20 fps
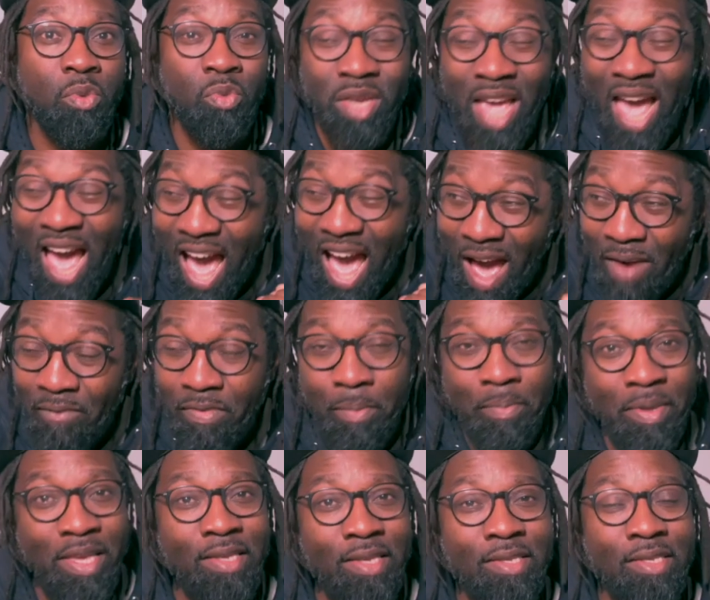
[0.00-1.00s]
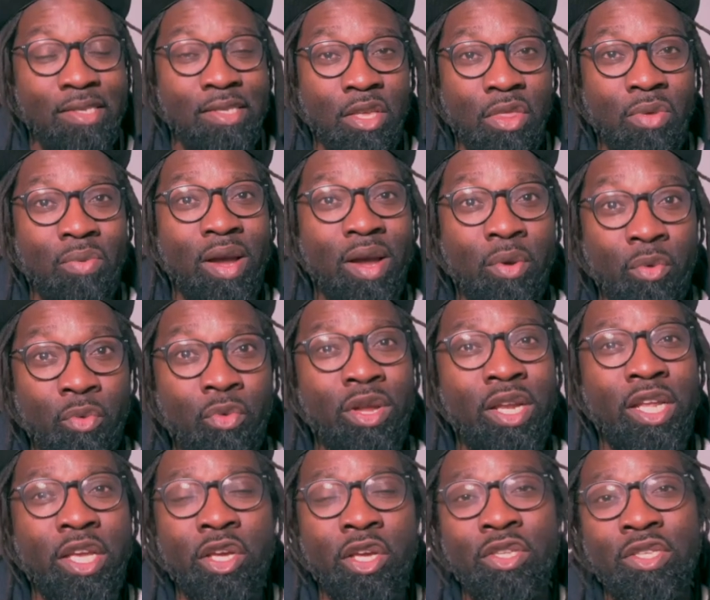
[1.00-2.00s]
We have the pieces to threaten
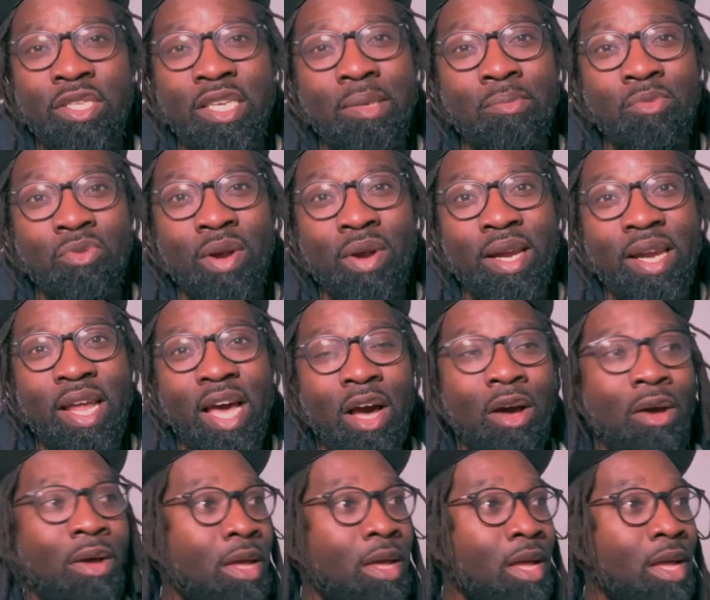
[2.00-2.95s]
really good teams right now